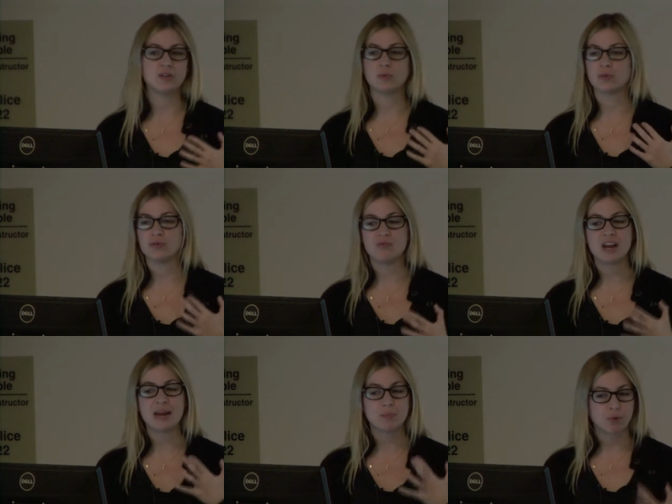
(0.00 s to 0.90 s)
you were
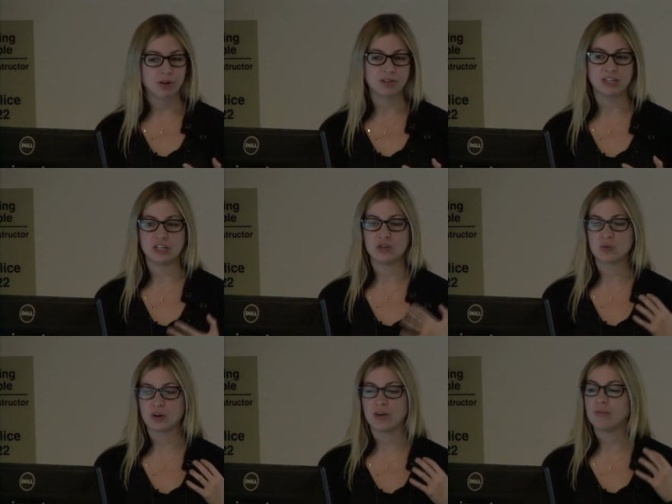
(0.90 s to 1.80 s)
in Brooklyn, you
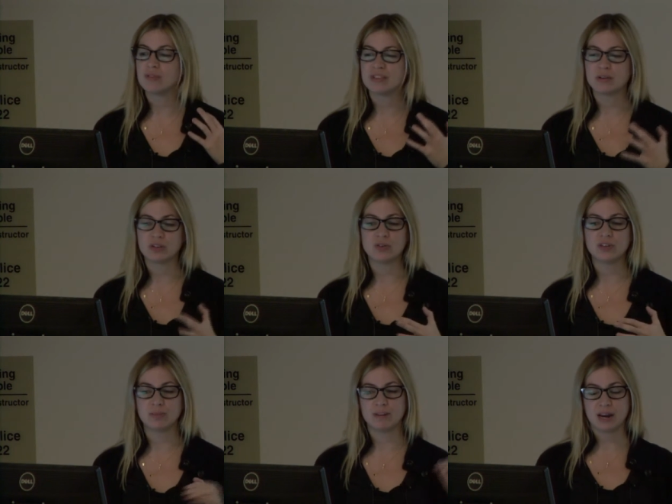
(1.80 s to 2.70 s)
were there you
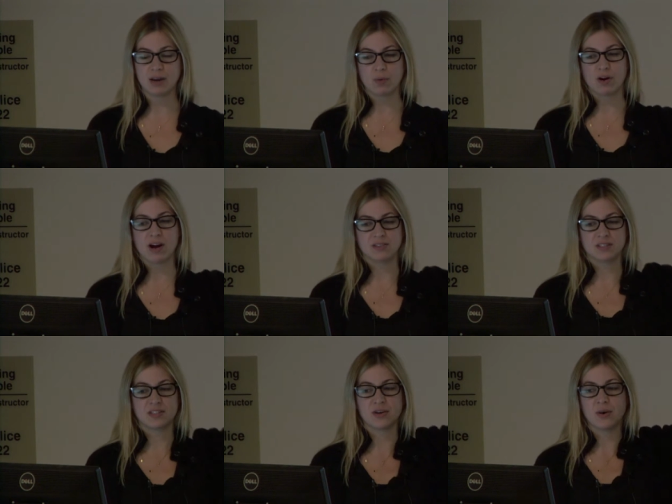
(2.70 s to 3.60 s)
couldn't be anywhere else.
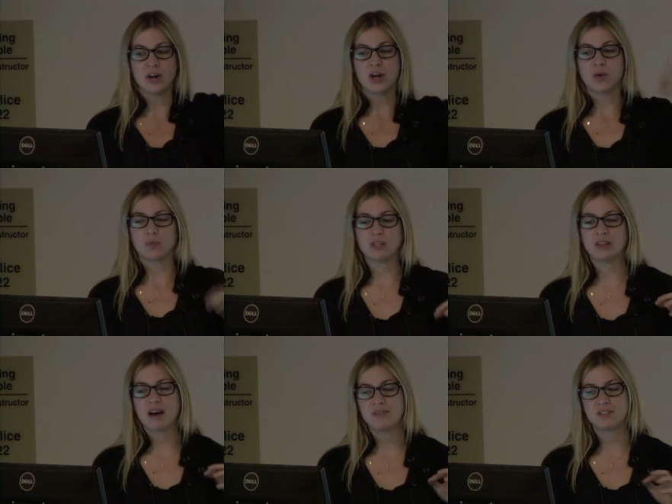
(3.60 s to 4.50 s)
So we
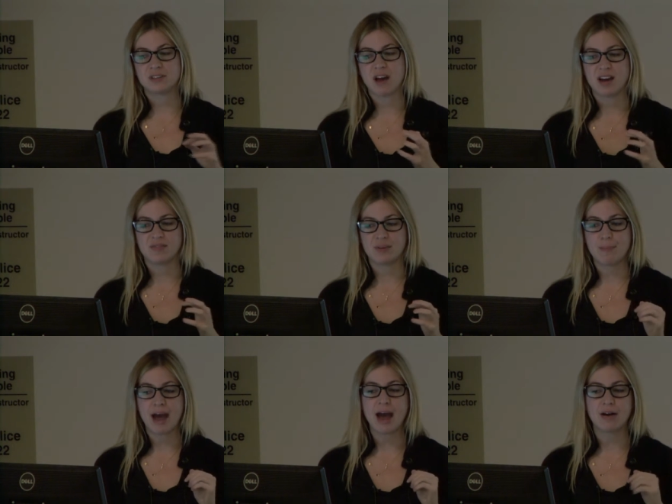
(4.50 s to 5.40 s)
loved kind of the
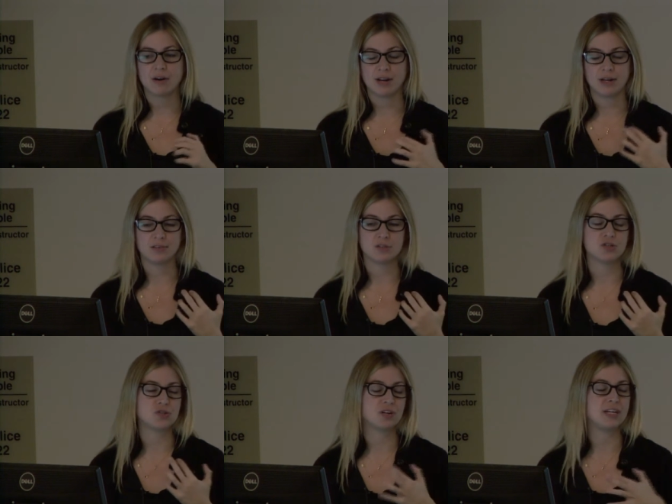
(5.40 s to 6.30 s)
patterning and the
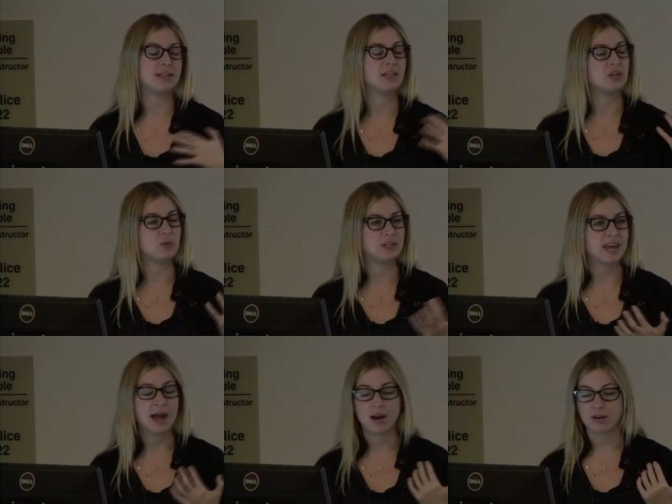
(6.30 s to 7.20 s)
streaking that you would
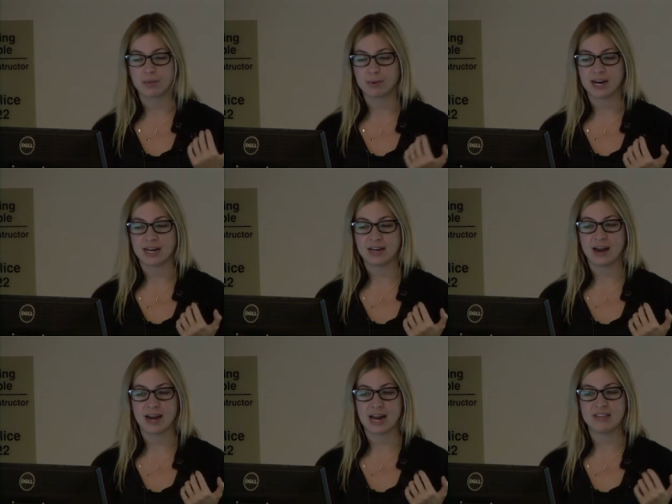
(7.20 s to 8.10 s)
get on a rainy
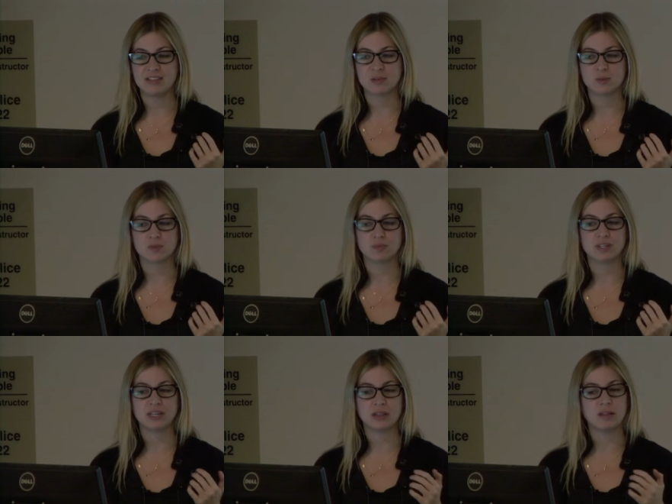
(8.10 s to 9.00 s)
night. And this was
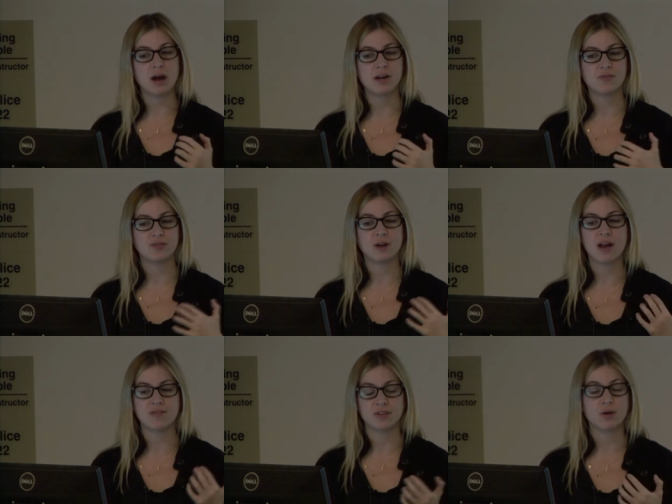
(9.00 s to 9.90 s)
really a lot of
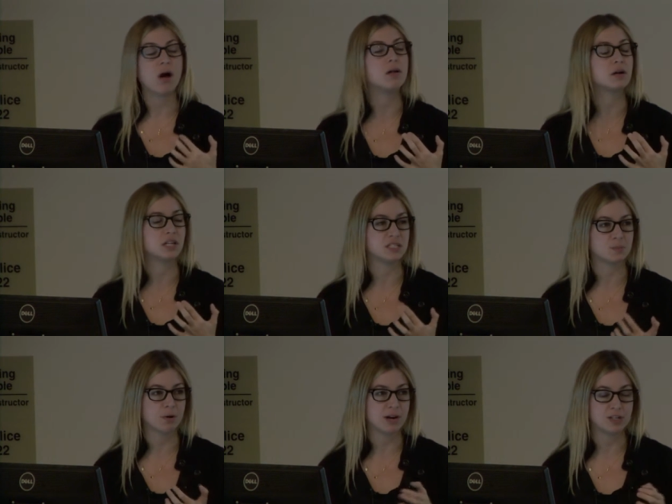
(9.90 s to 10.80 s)
kind of the color
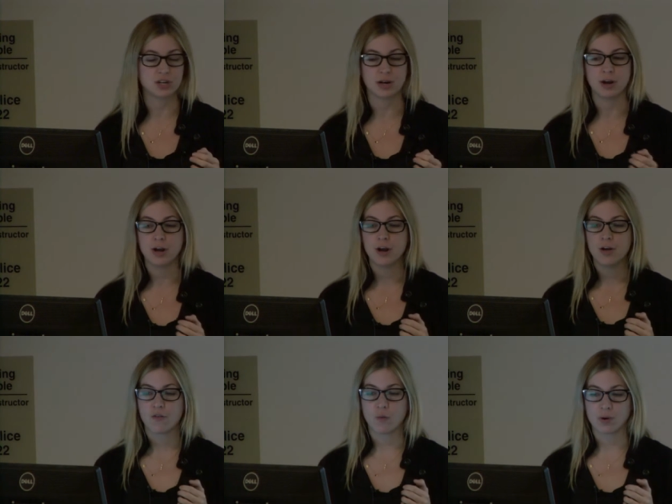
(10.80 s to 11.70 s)
inspiration
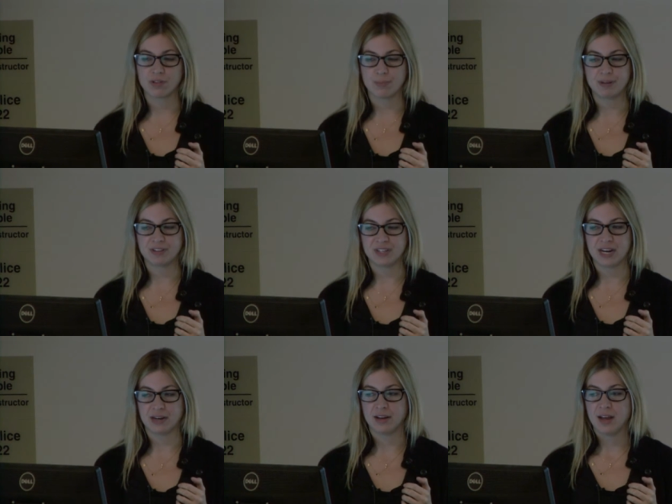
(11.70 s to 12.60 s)
for the
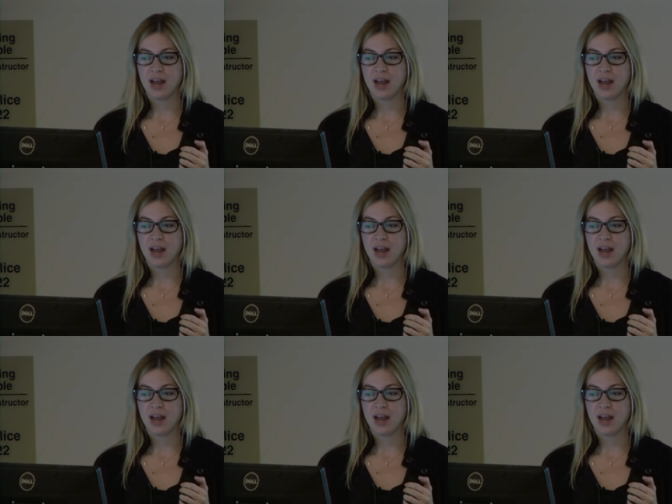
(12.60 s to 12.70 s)
building.